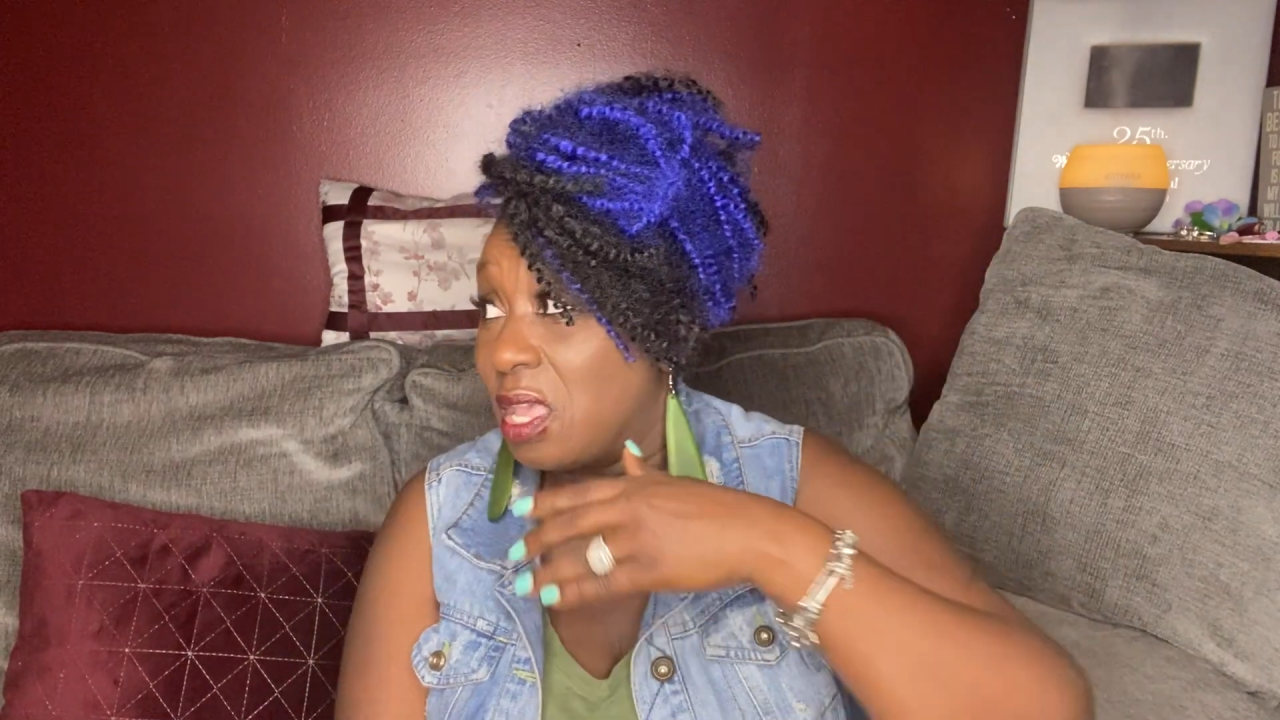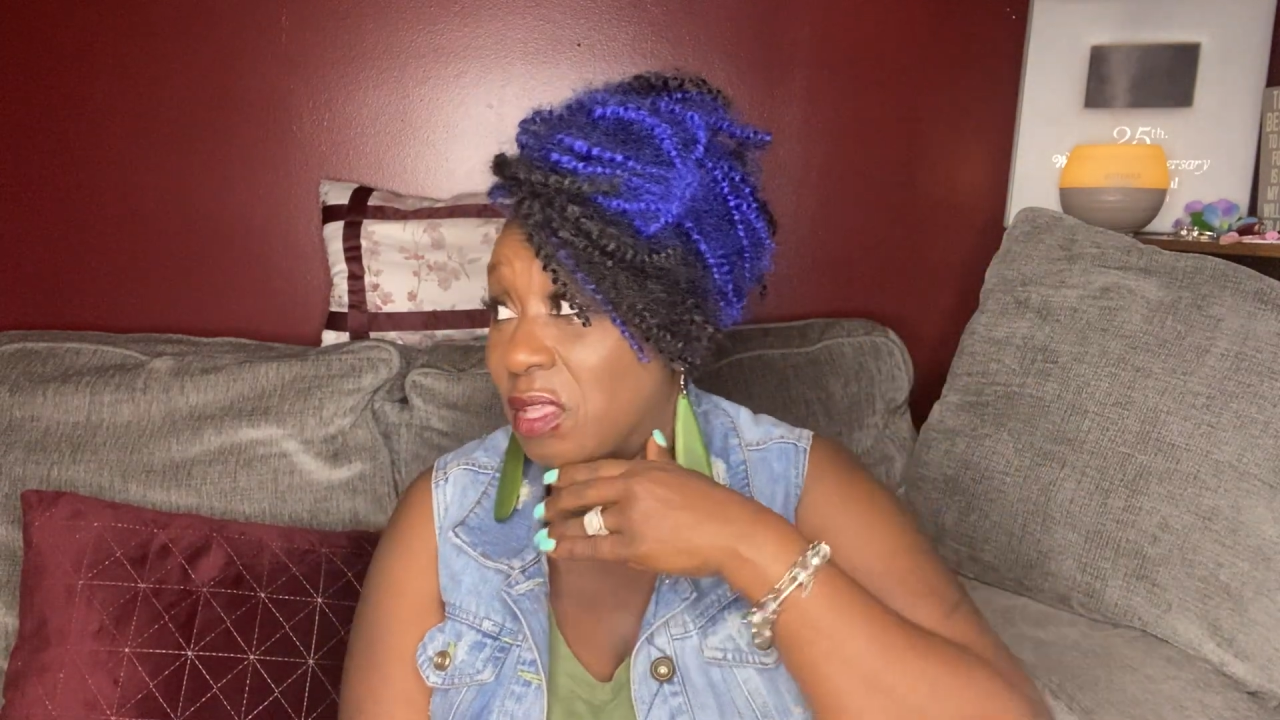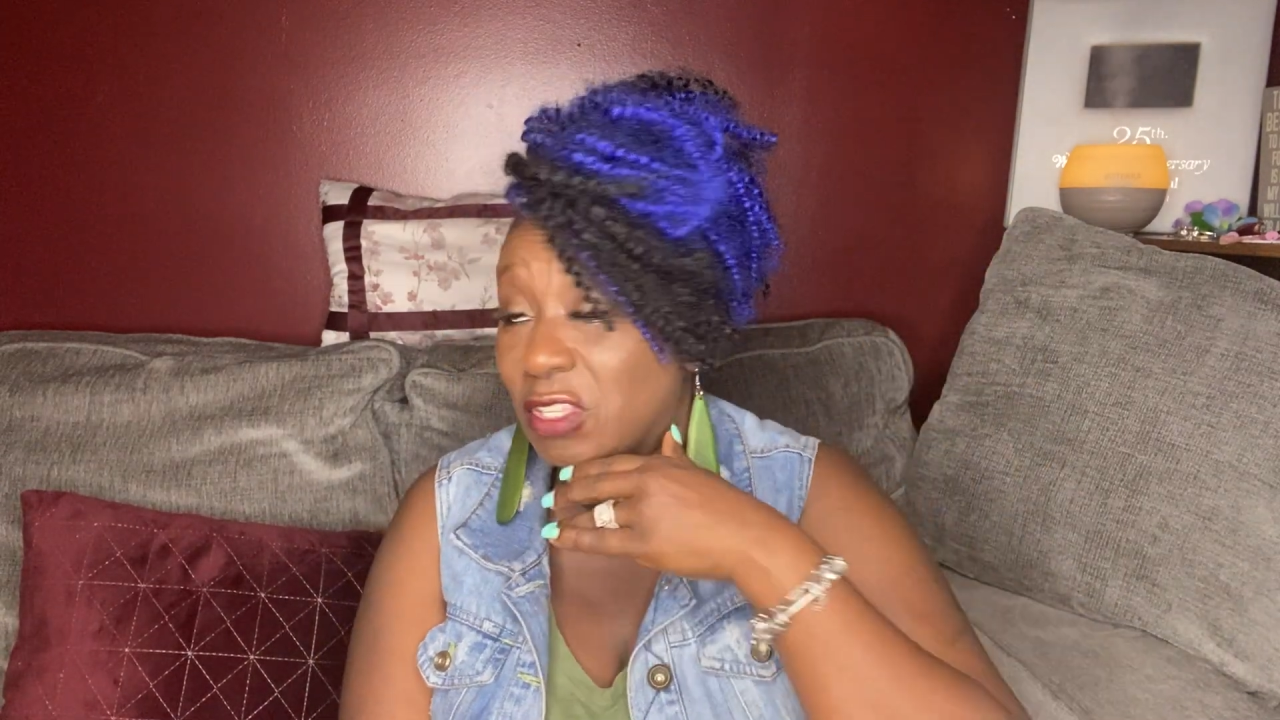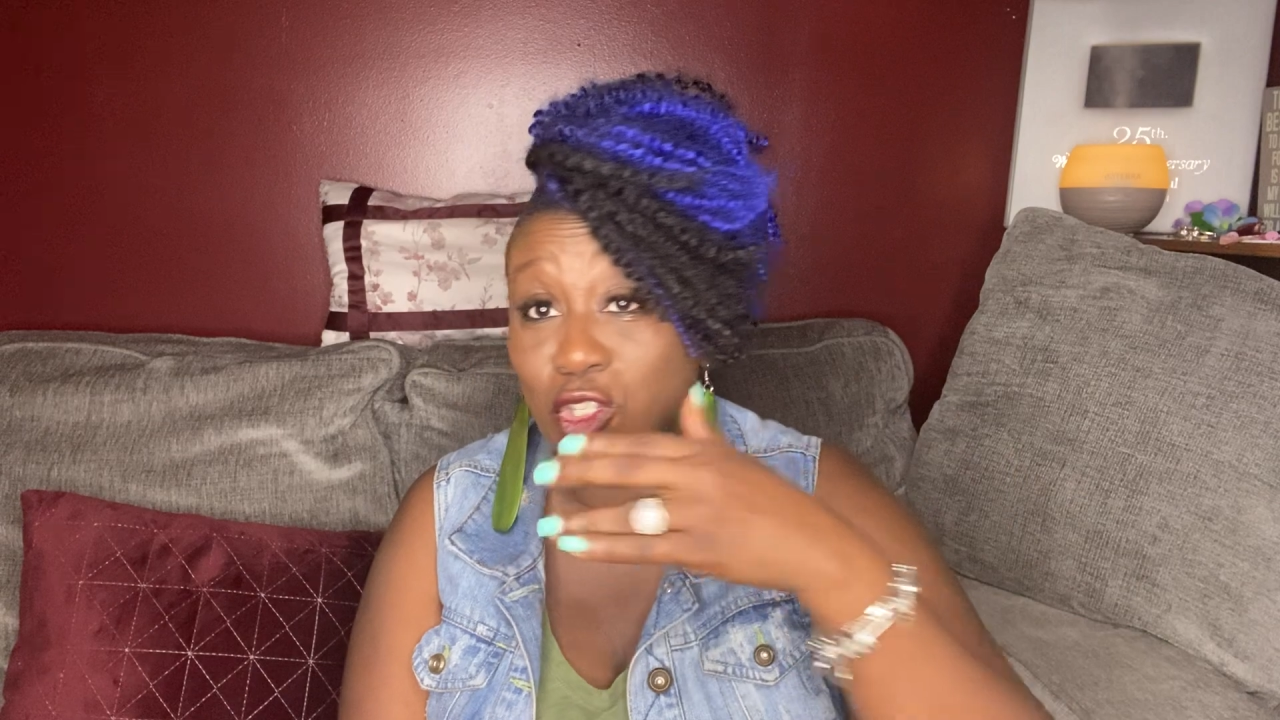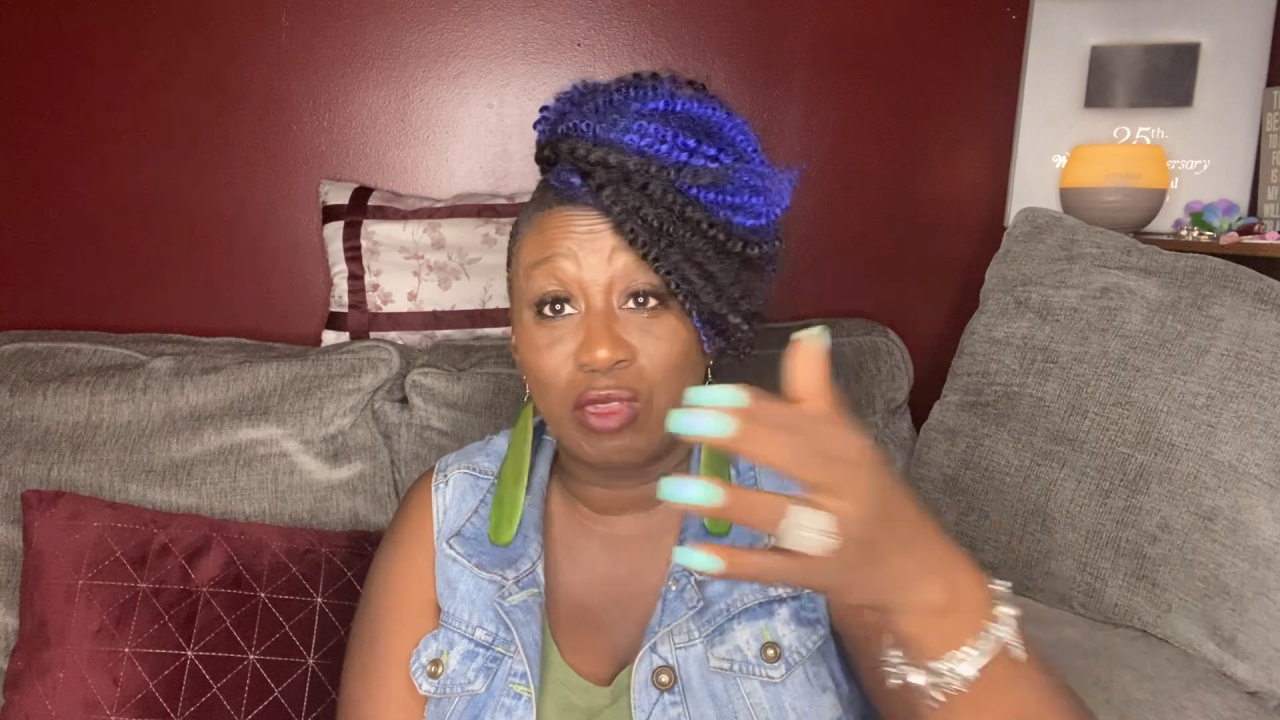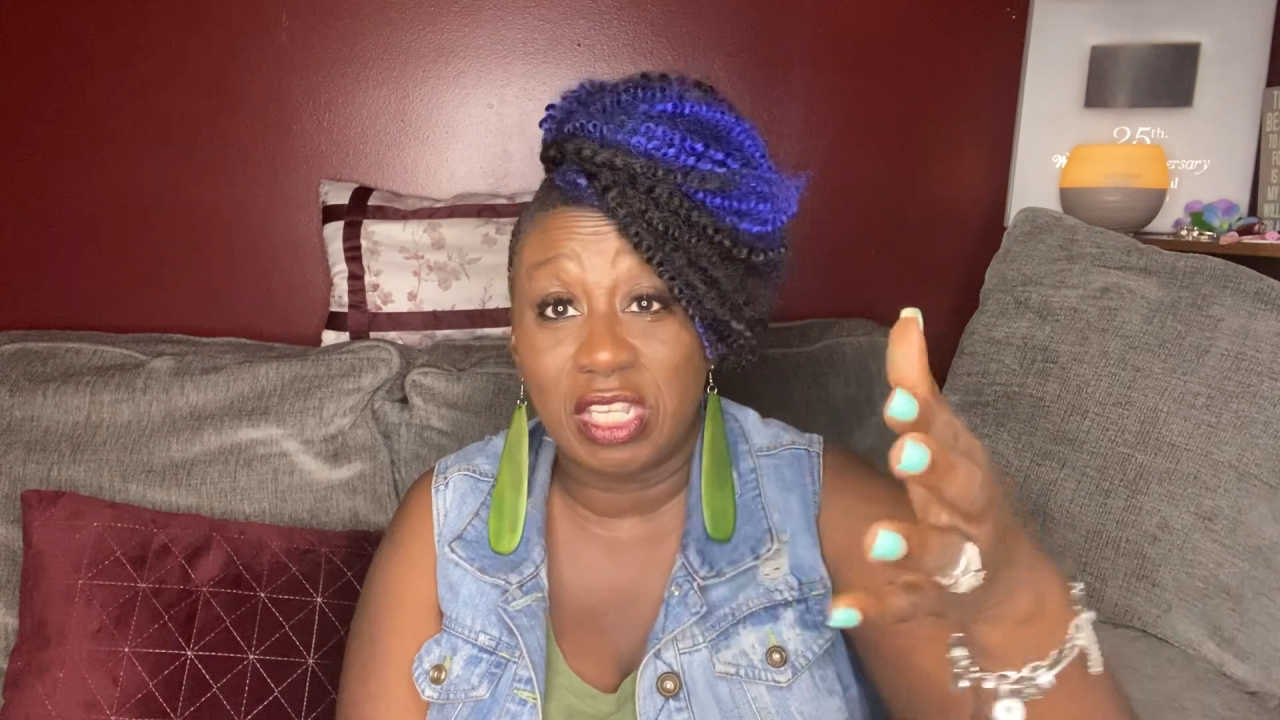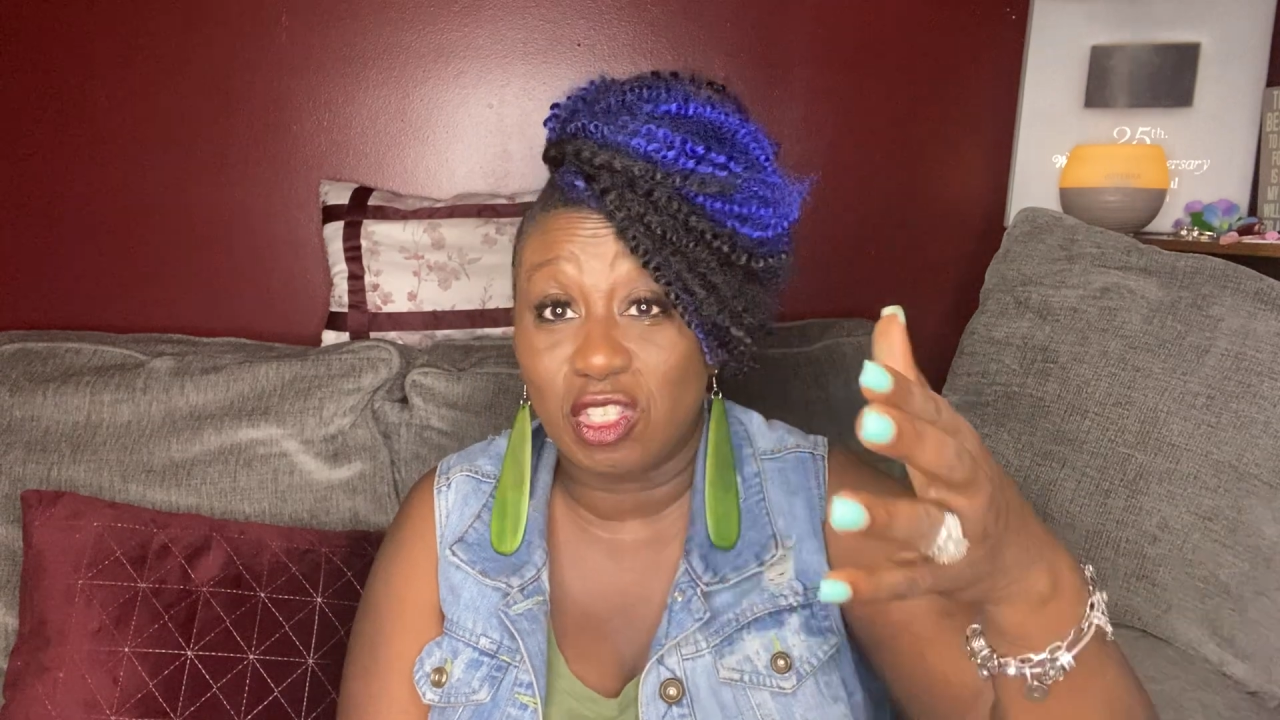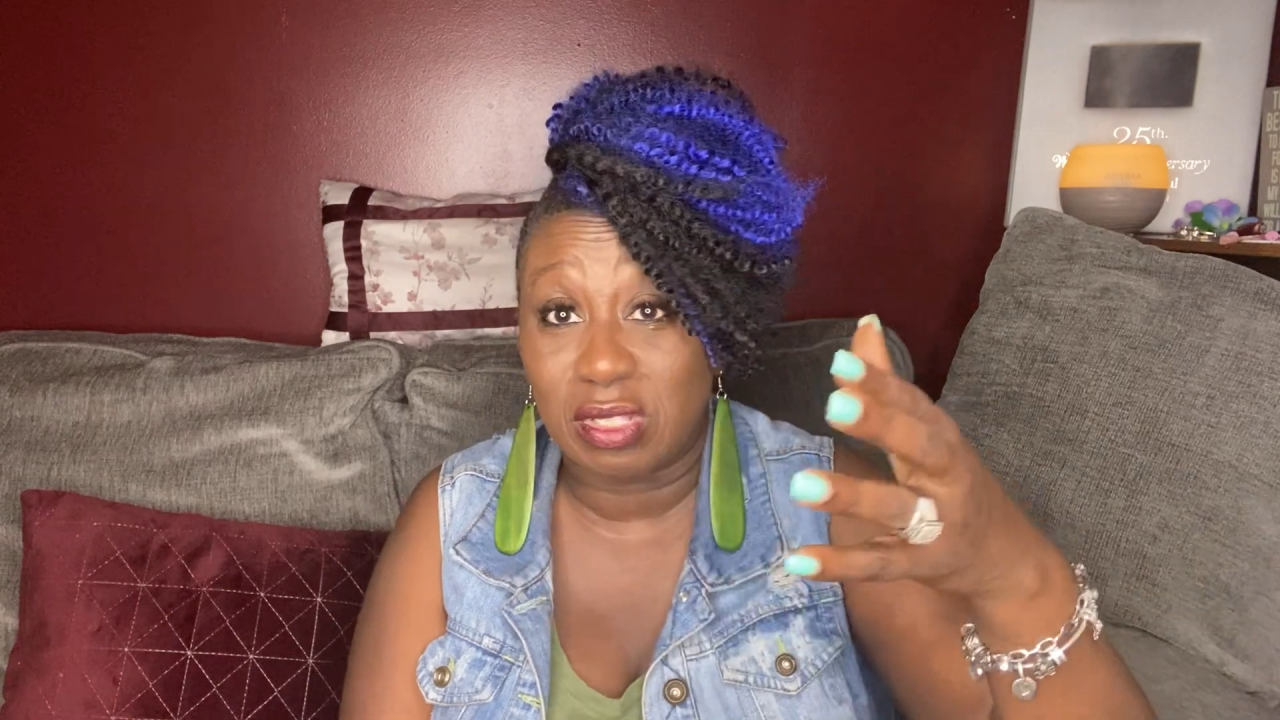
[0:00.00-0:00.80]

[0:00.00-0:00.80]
the judicial